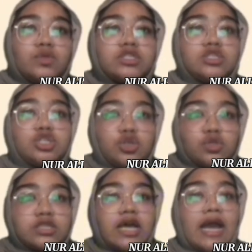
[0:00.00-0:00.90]
which
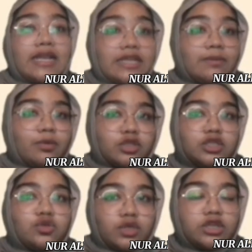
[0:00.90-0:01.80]
shows the other
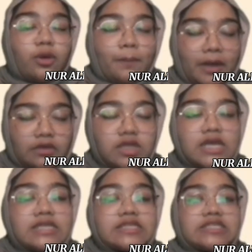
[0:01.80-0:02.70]
important urine compound
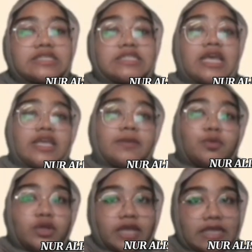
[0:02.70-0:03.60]
such as
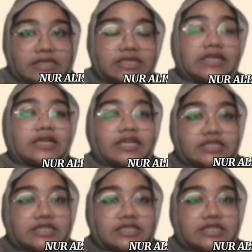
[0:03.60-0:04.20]
hippuric acid,